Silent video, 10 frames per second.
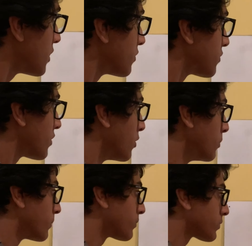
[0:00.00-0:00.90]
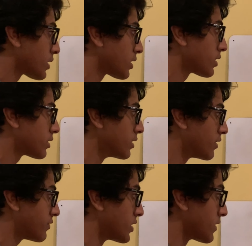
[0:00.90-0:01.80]
So
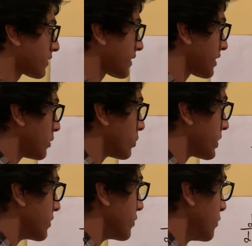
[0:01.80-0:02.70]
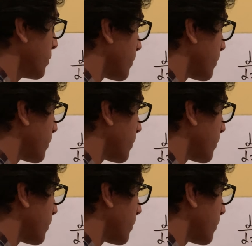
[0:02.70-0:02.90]
the first thing that we do